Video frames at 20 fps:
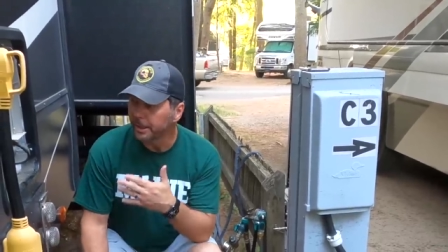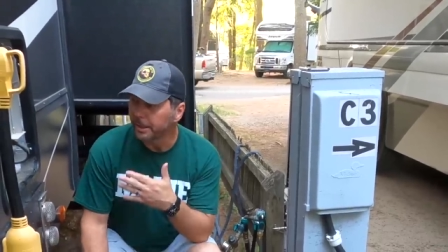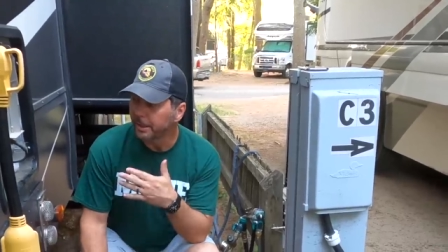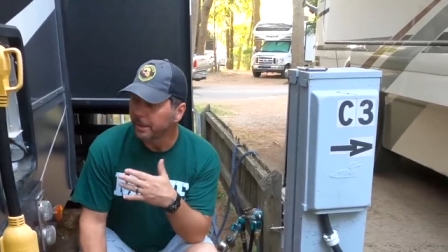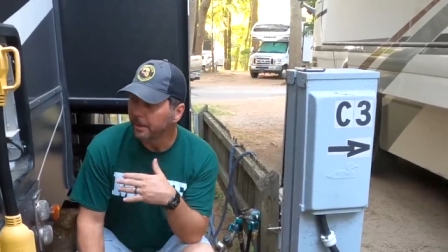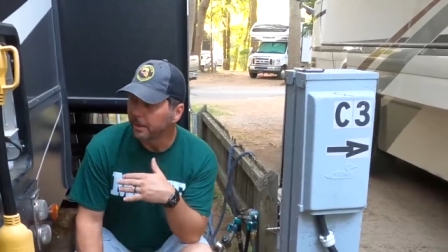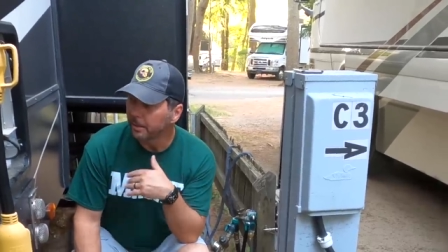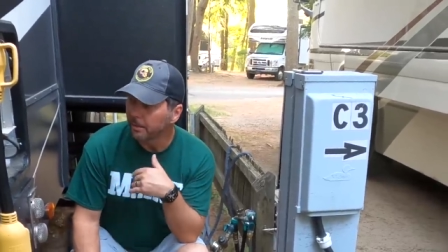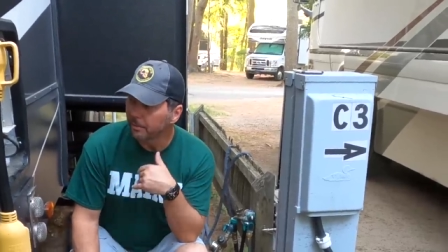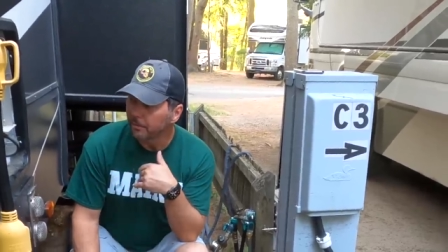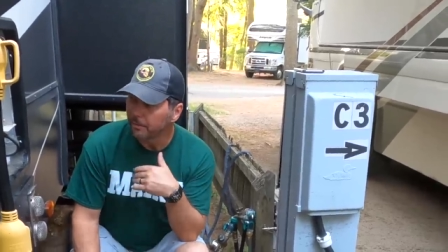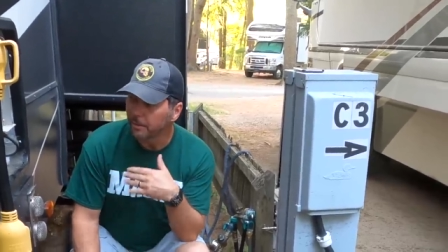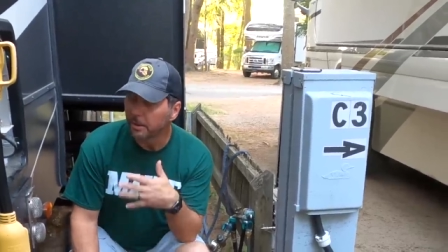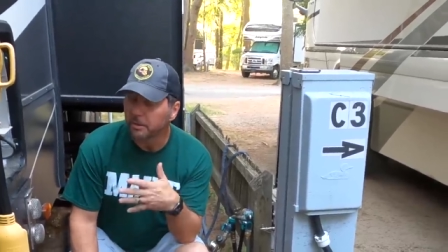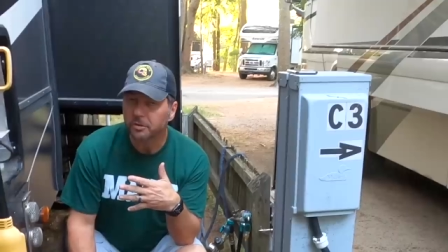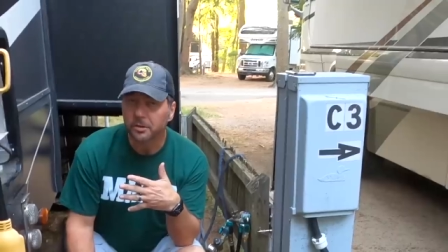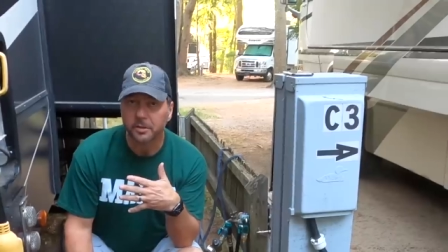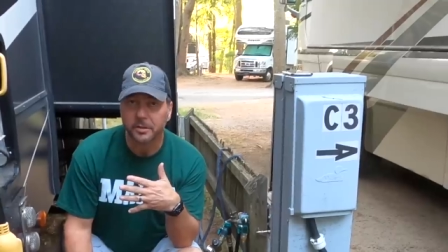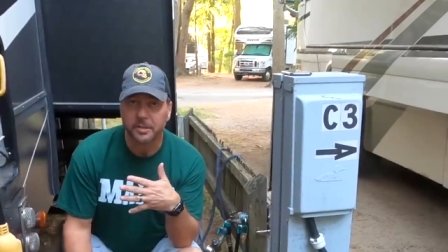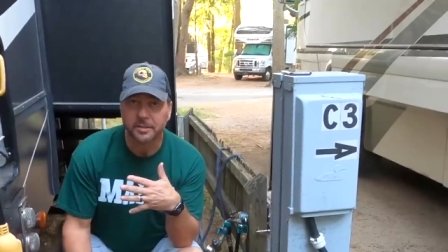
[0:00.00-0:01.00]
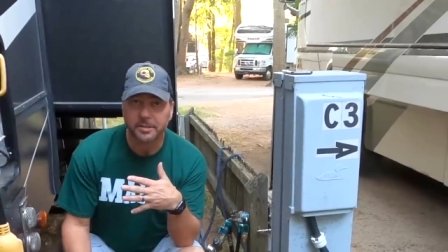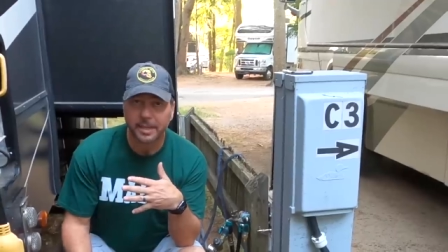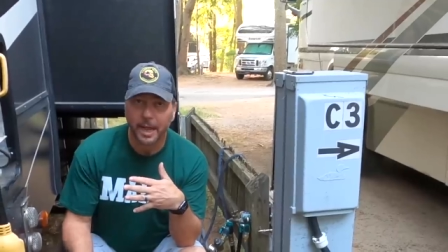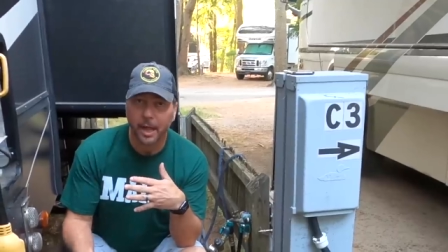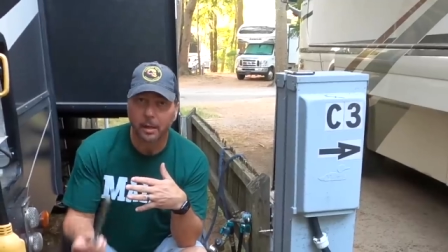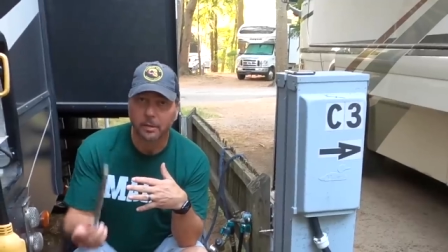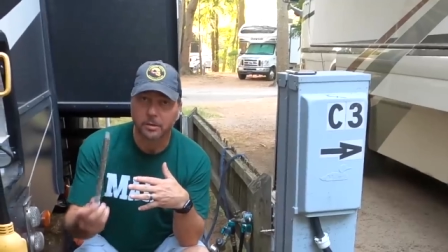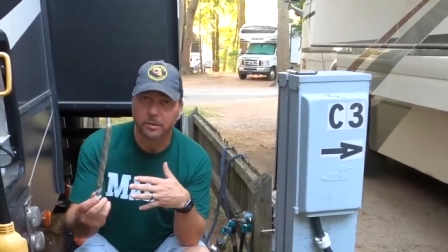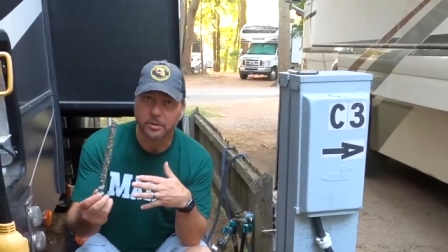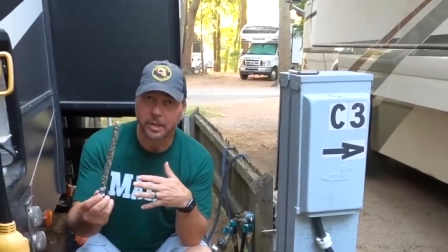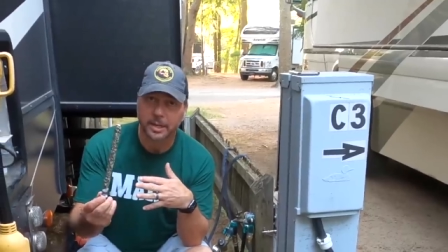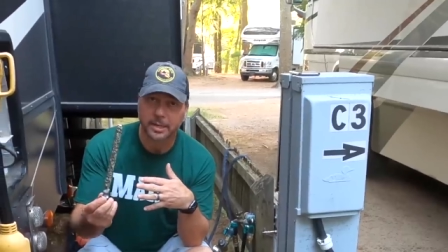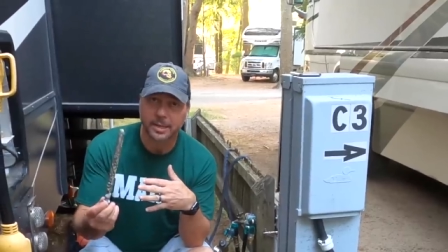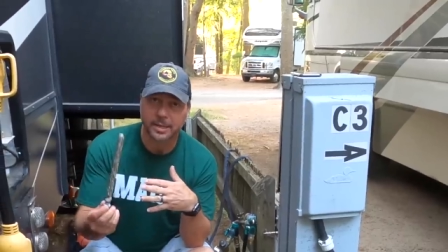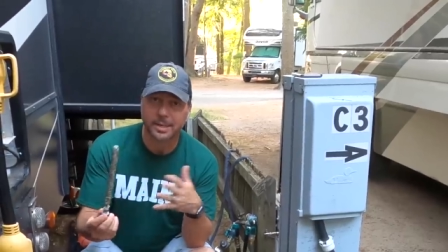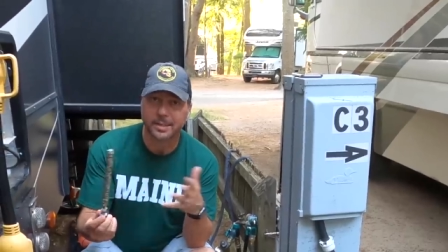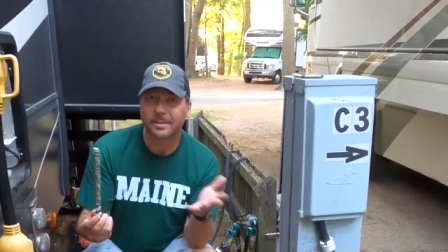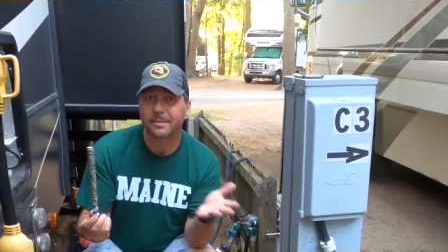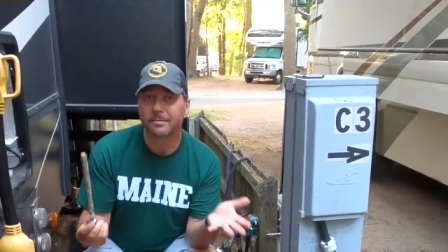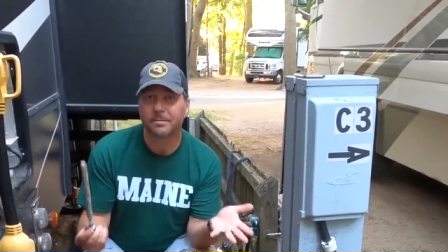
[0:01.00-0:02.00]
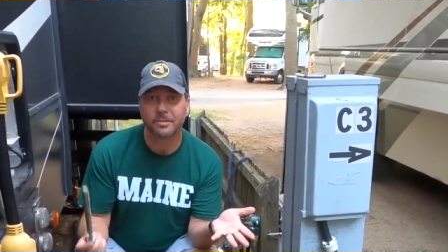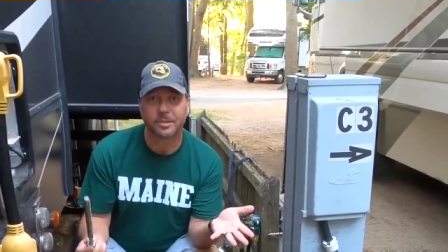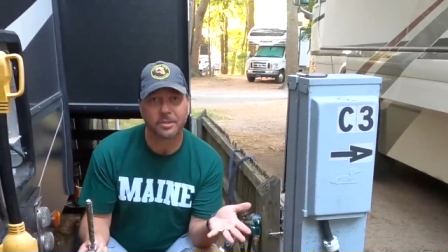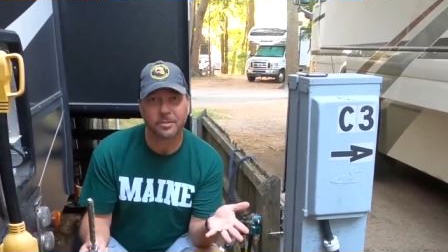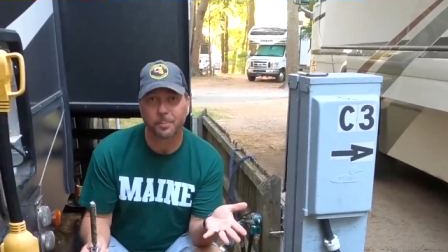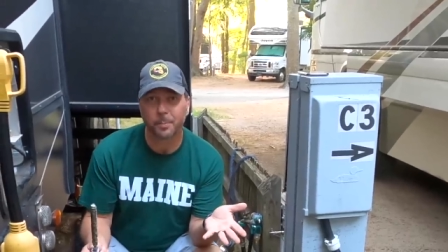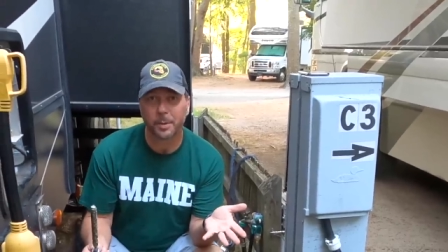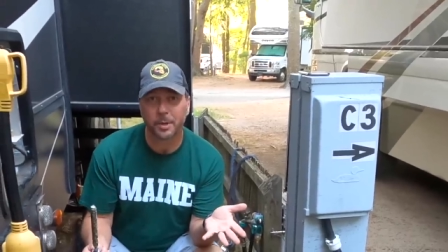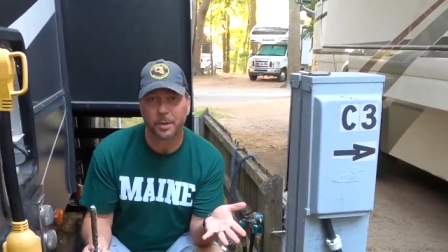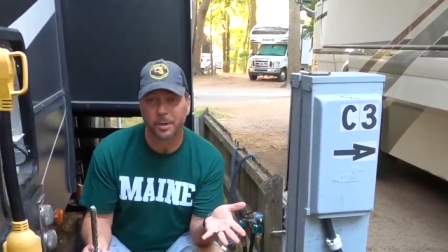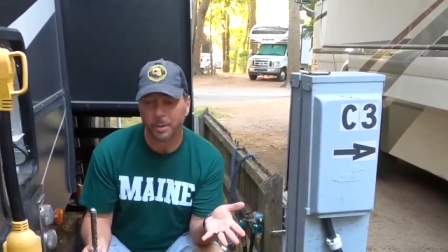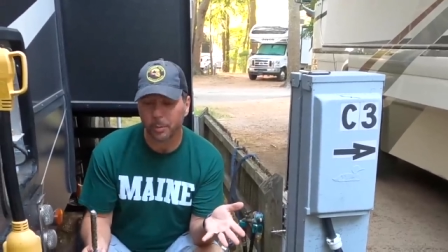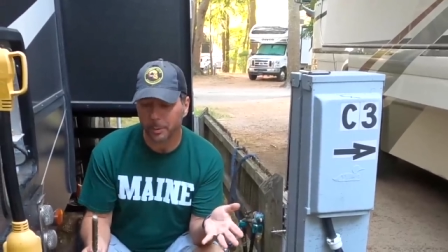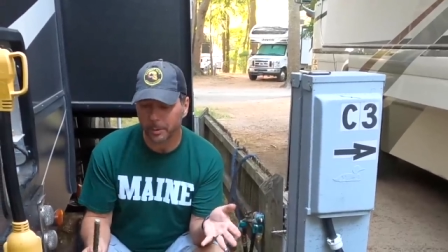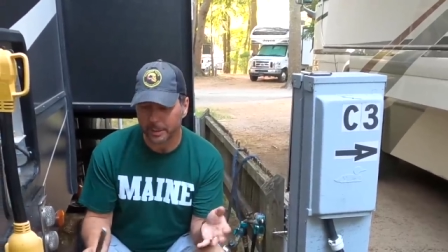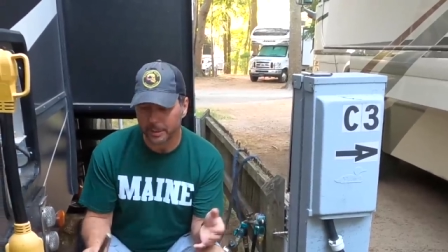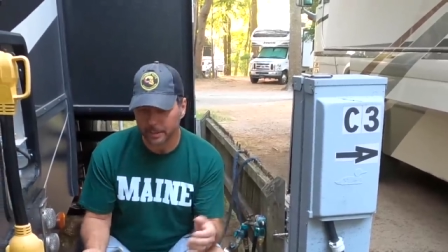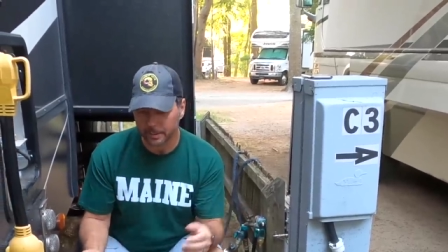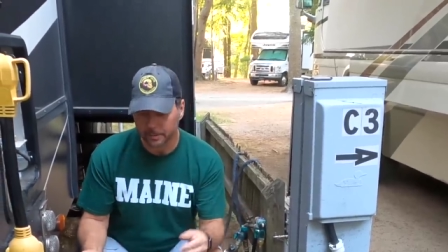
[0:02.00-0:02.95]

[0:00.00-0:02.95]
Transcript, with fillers: in here flushing this out and checking it, just put a new one